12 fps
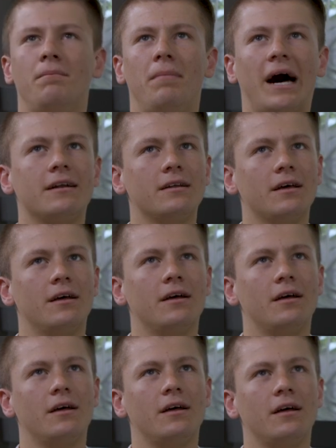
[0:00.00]
But
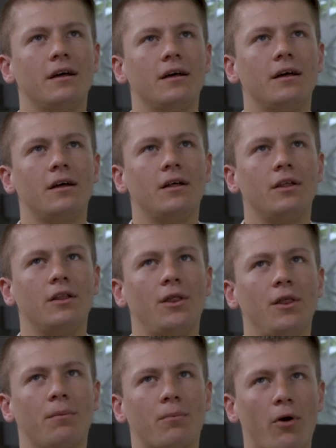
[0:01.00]

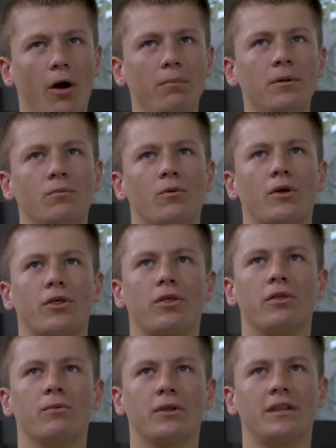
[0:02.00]
the problem
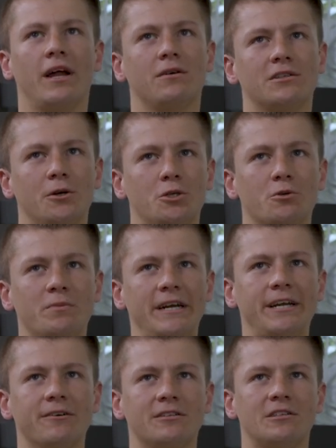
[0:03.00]
with now social
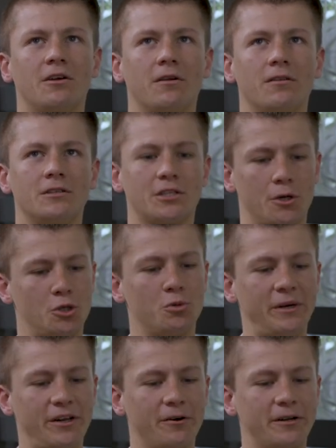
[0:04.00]
media is not
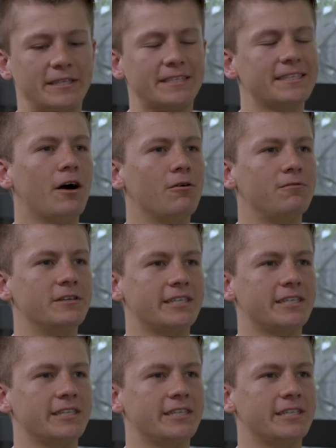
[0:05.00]
social media in itself,